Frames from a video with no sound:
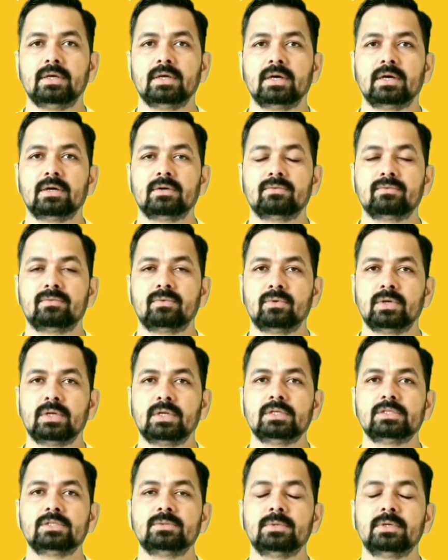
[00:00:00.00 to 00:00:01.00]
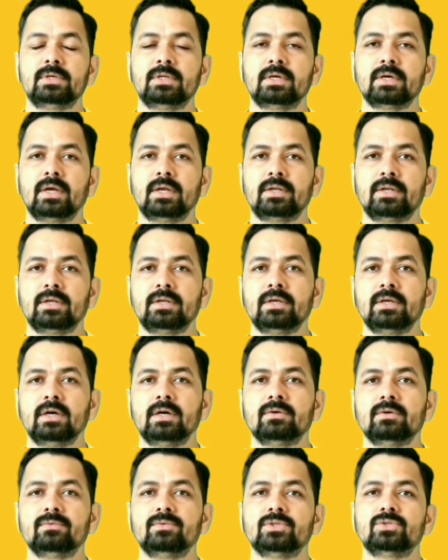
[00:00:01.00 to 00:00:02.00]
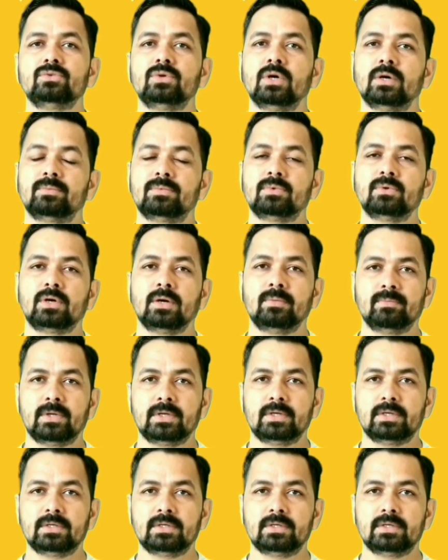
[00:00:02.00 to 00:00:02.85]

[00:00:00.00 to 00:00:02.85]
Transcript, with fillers: There are 4 eligibility criteria which you have to